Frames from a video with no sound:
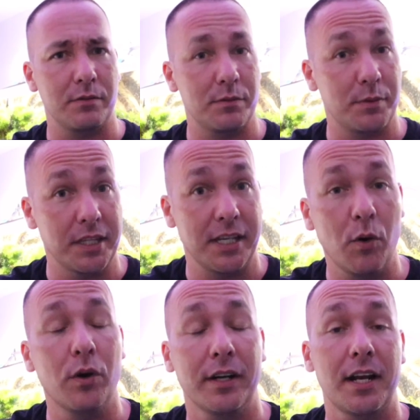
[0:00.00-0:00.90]
it was in the
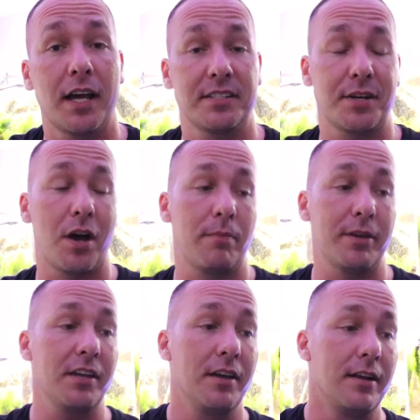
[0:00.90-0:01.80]
organized
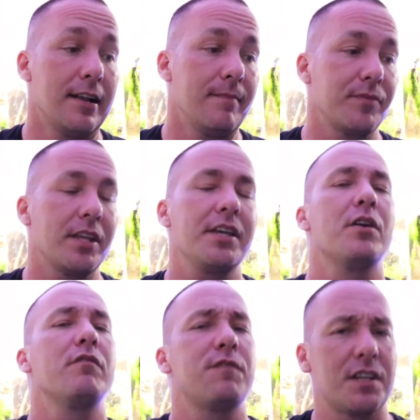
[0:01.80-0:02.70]
hobby,
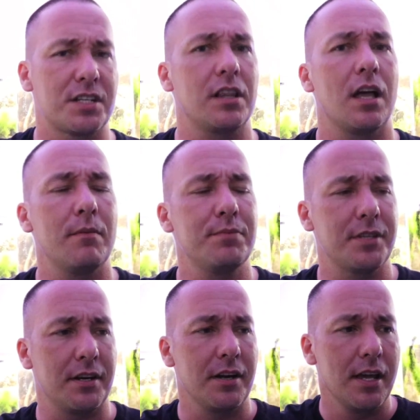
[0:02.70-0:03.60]
fish clubs,
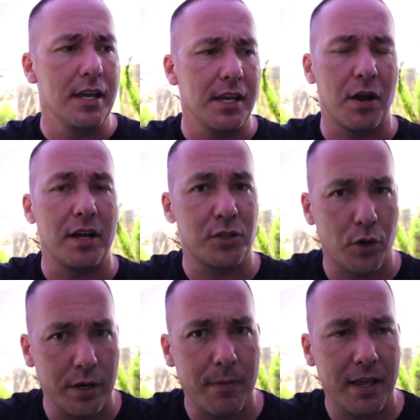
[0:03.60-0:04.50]
and I
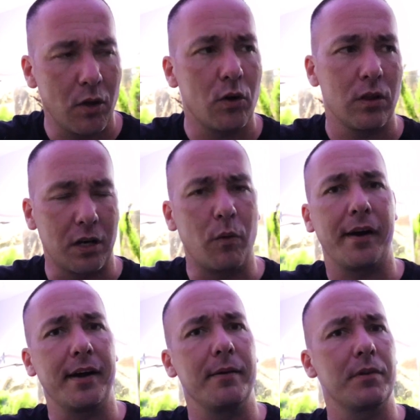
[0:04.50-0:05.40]
joined my local
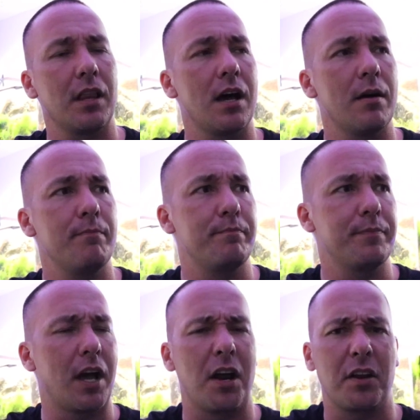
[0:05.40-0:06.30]
aquarium club,
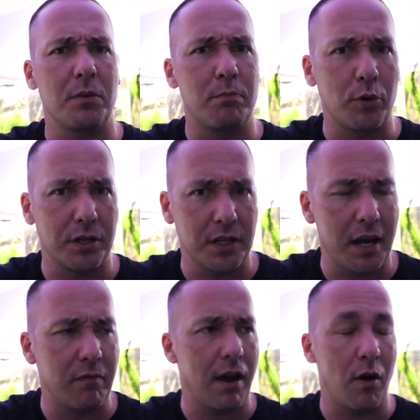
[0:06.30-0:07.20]
got on the board of
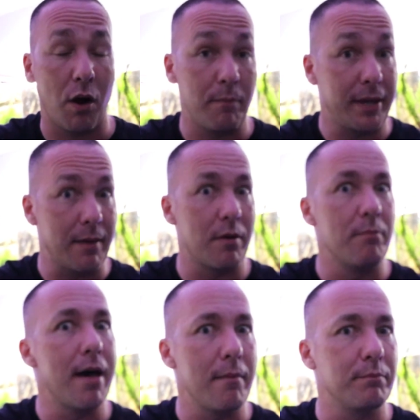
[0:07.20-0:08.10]
directors, or I became a
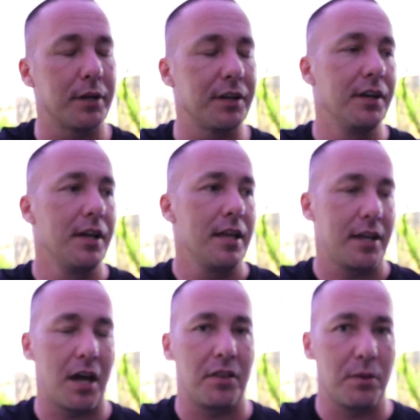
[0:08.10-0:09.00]
member,
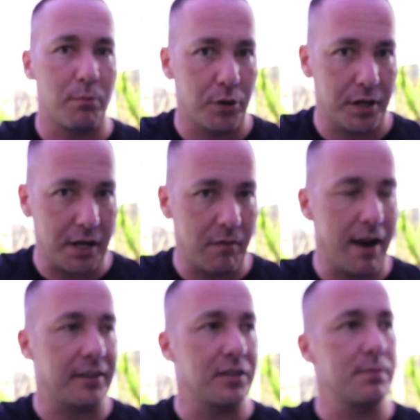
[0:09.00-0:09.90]
got on the board of
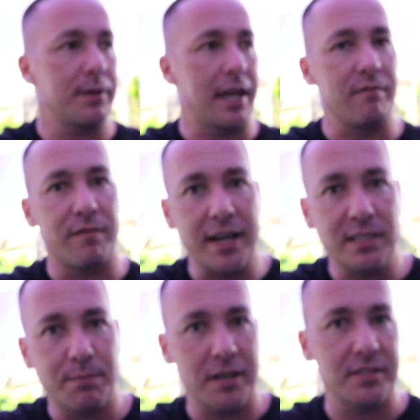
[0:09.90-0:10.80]
directors, became
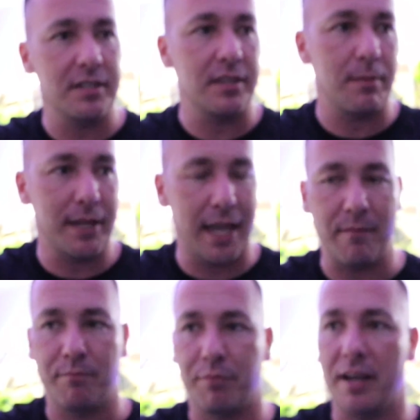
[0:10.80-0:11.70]
vice president, then
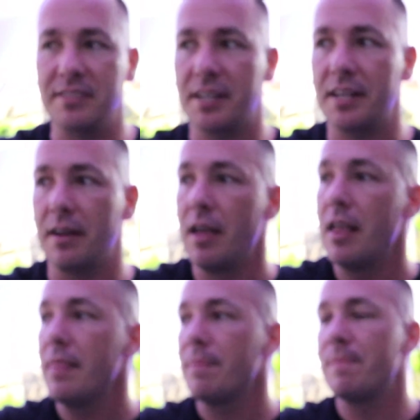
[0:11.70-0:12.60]
became president,
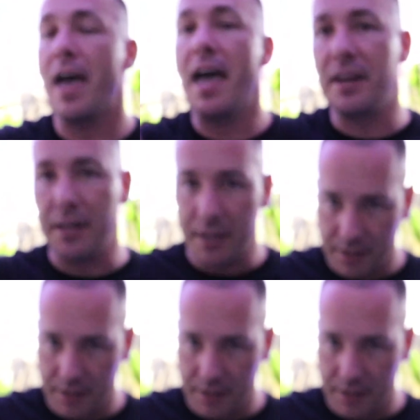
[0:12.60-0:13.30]
then